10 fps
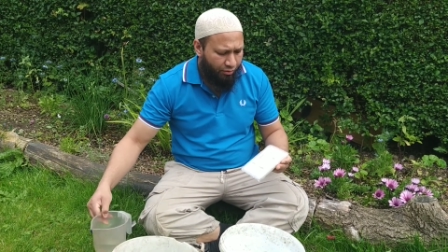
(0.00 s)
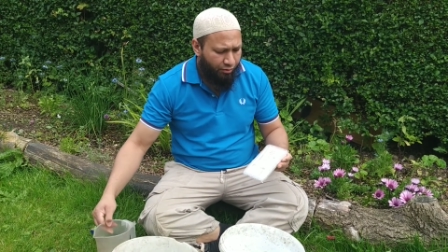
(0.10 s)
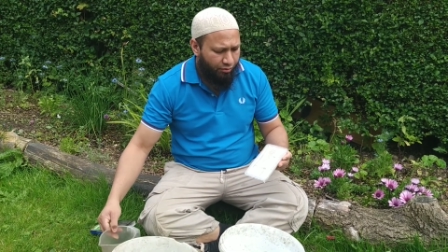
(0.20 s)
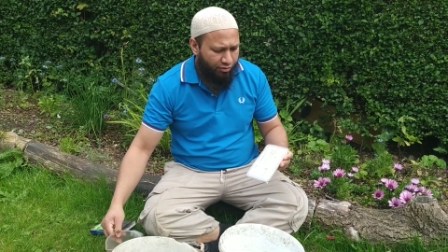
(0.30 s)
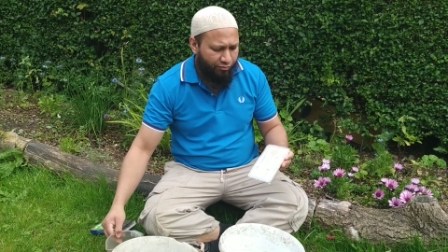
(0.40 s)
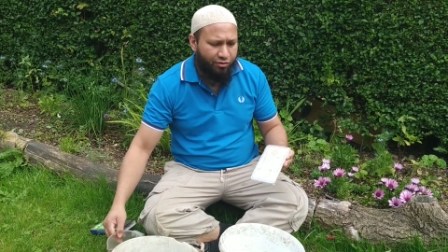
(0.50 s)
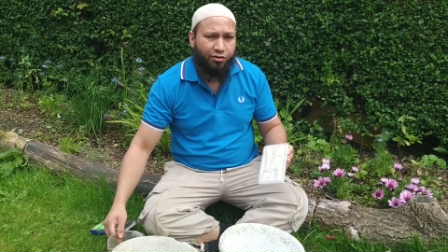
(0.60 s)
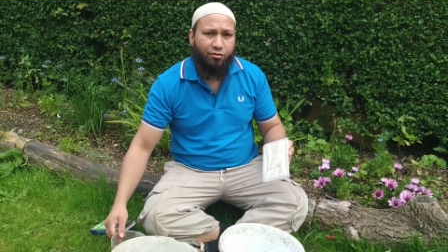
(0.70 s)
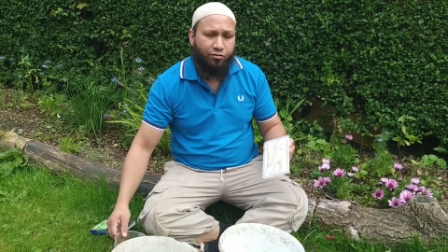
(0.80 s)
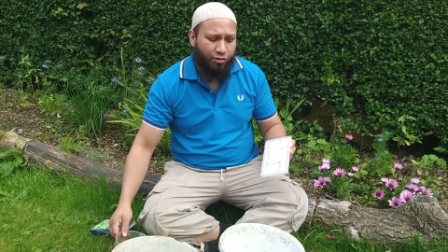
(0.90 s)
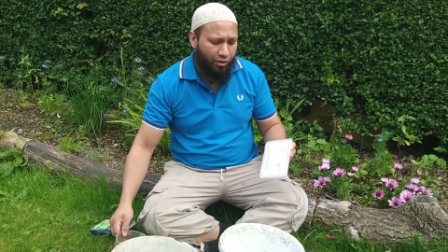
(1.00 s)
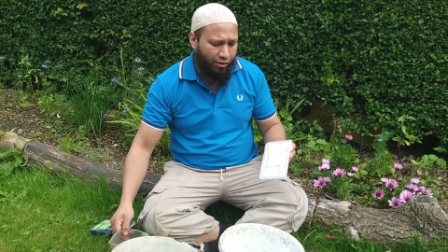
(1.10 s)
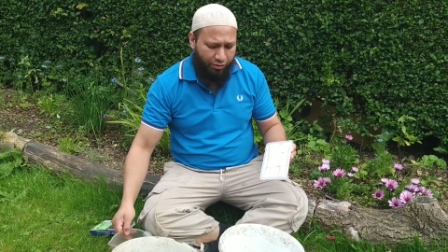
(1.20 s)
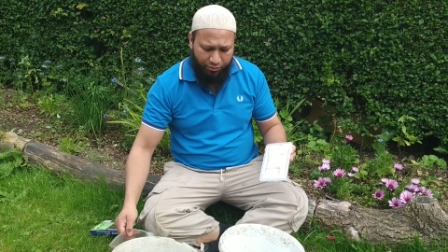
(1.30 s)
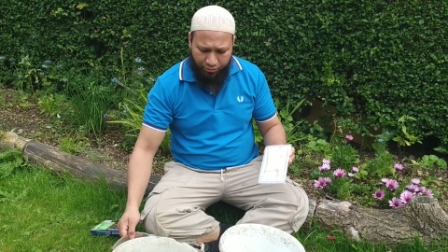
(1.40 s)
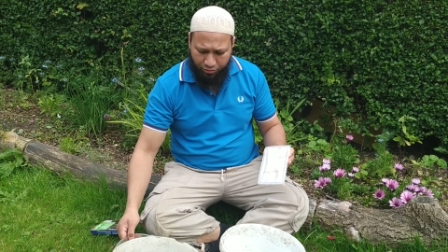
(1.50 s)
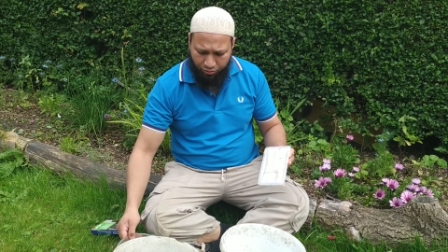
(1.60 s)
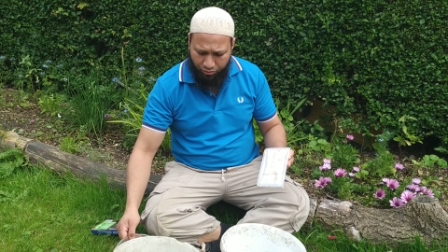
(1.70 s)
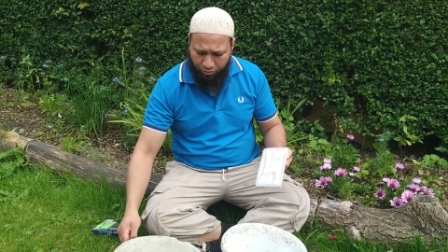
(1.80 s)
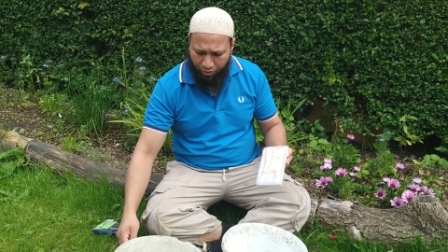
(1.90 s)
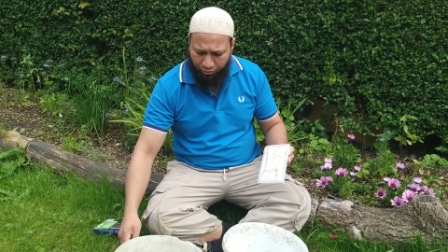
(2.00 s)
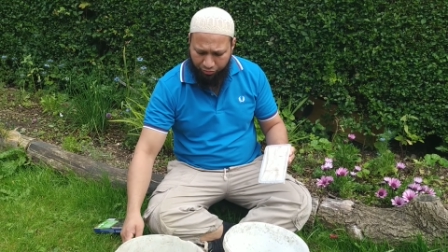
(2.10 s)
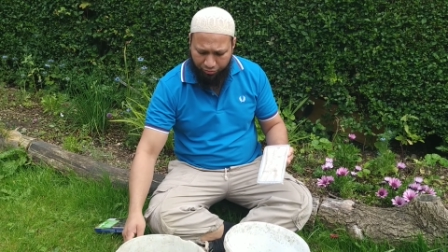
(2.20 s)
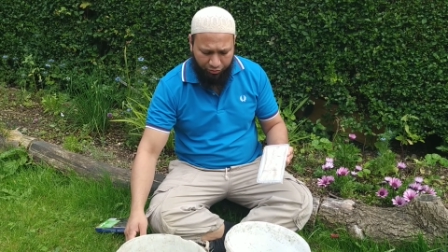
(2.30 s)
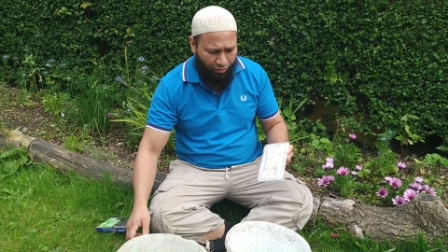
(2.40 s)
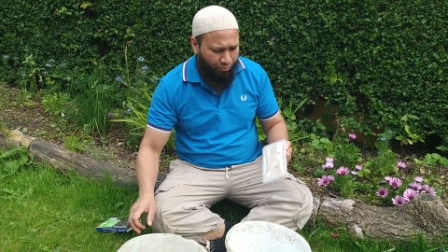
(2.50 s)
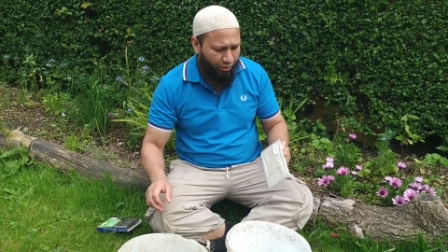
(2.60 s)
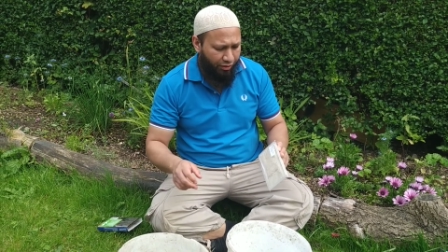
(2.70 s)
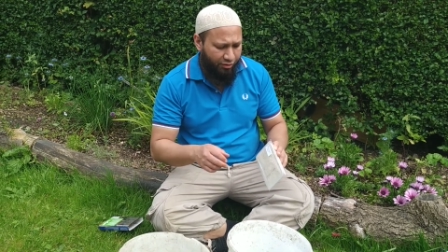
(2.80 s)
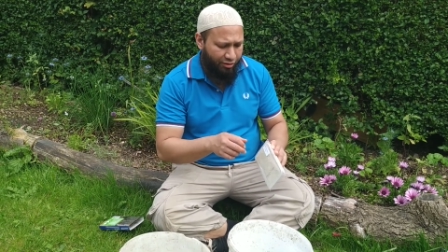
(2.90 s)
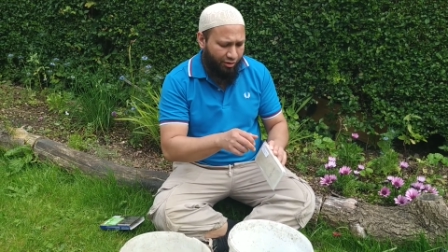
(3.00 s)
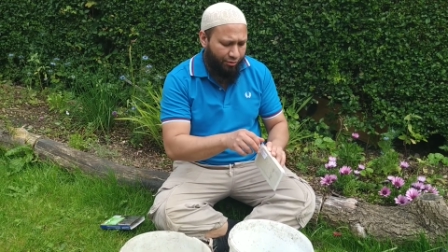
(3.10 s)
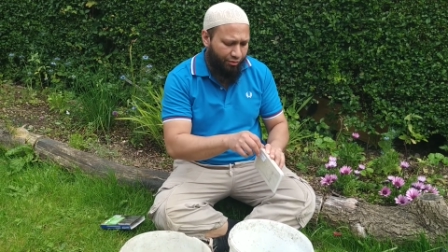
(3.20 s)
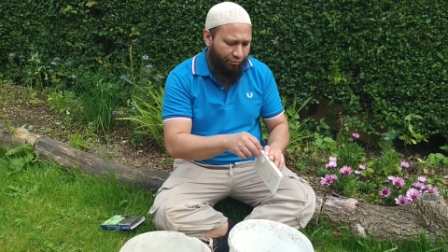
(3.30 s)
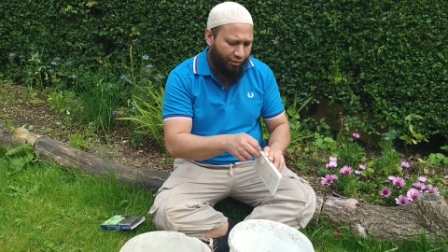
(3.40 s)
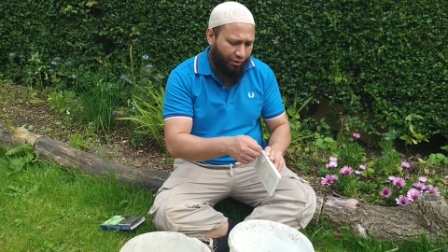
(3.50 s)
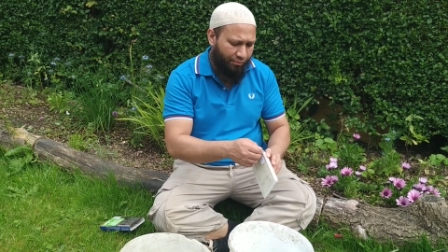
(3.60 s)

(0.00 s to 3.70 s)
the 17th of July. So i we've got plenty of time yet for that.